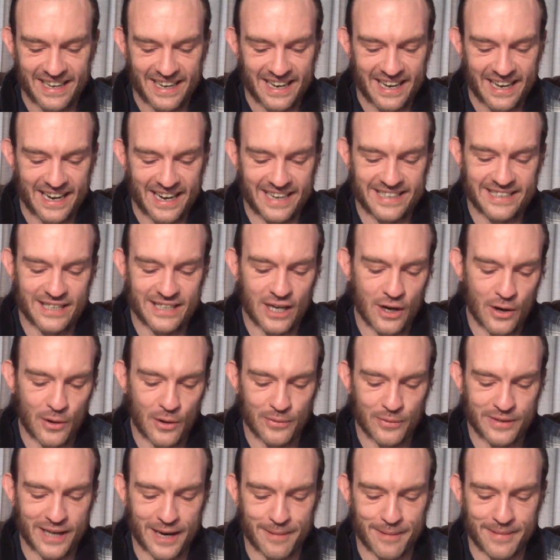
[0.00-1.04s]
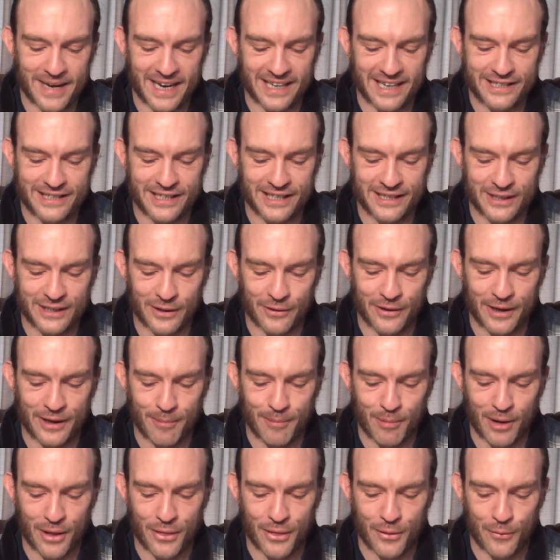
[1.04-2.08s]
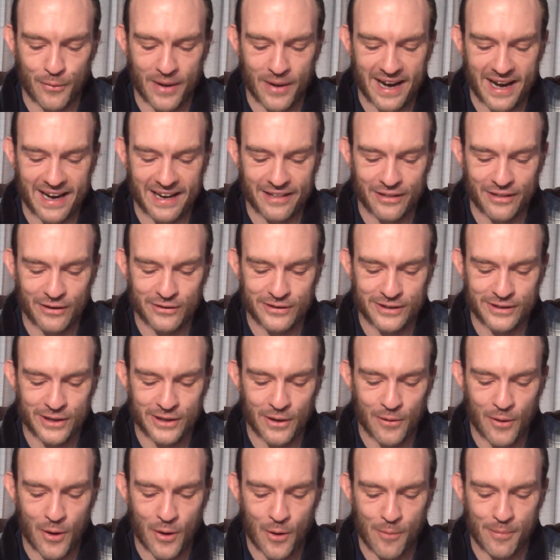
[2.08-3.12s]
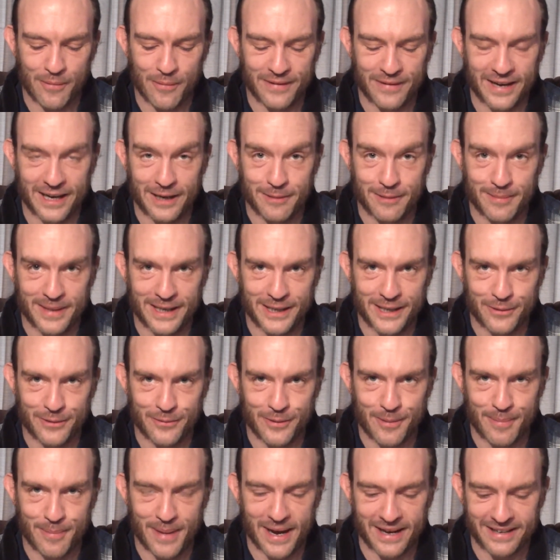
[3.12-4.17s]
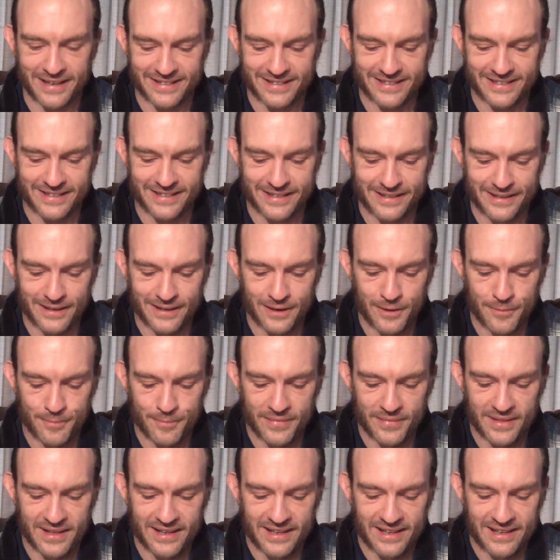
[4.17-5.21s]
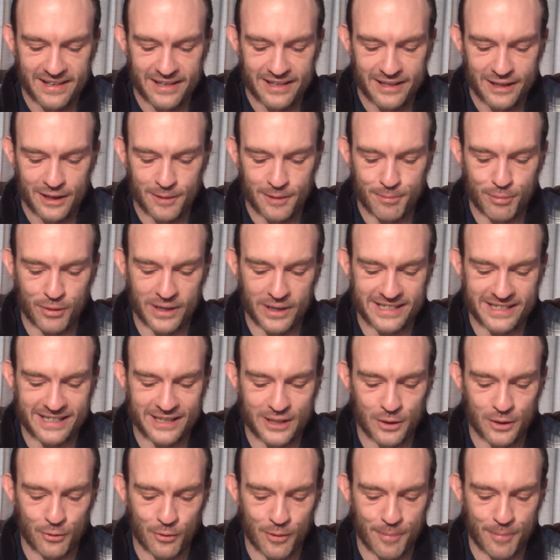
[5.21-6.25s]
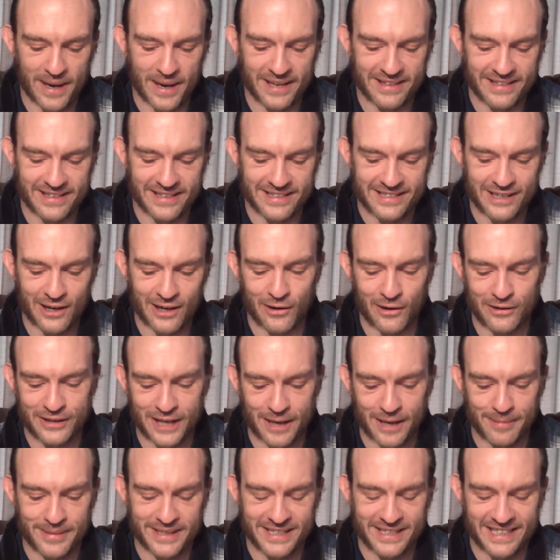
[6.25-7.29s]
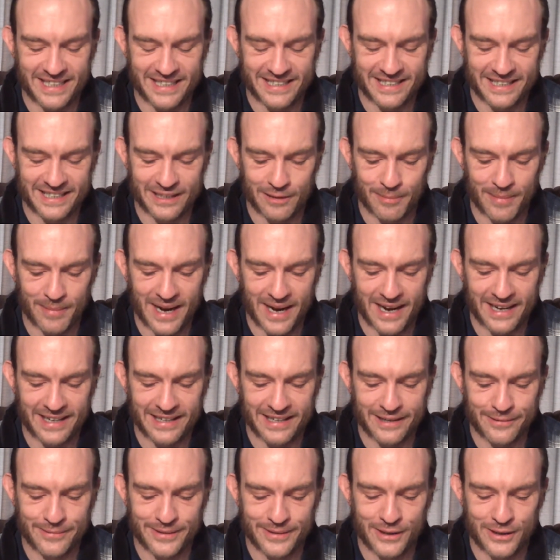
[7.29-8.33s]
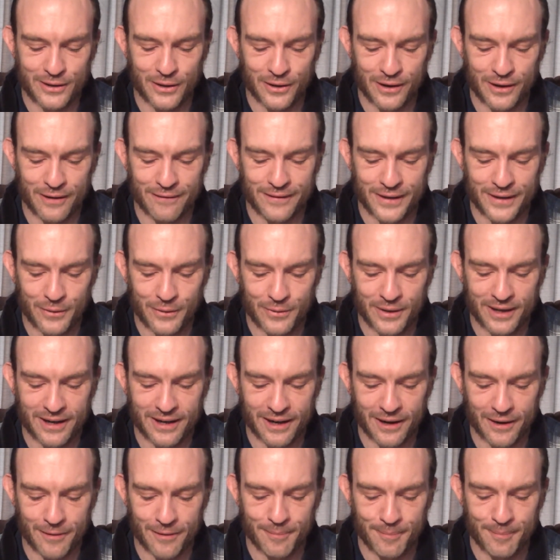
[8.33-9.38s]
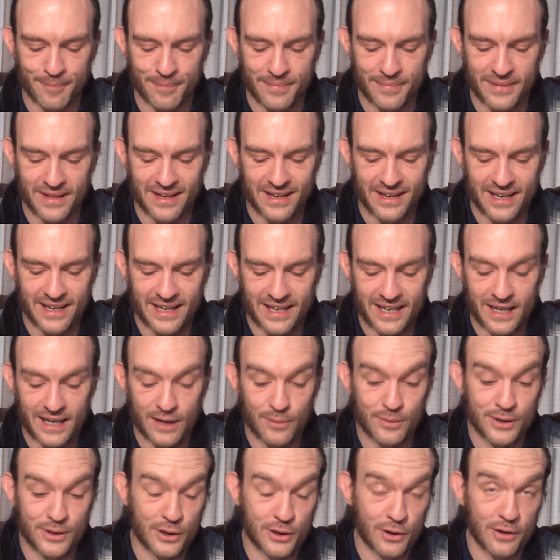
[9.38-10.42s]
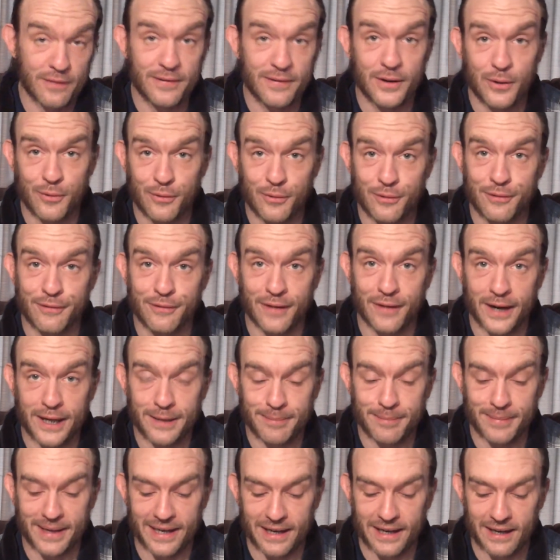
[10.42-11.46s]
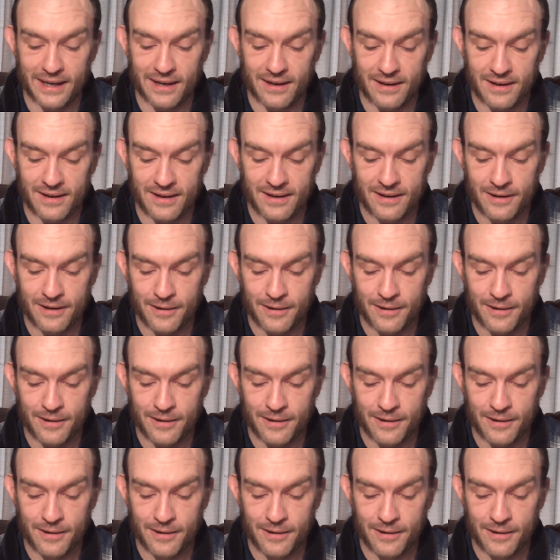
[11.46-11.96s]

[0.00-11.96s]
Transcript: I know, damnation is only a breath away, and there's no hope of getting me to repent. The priests do repentance. Our job is teaching the mind. It was good of you to come. It was good of you to invite me here.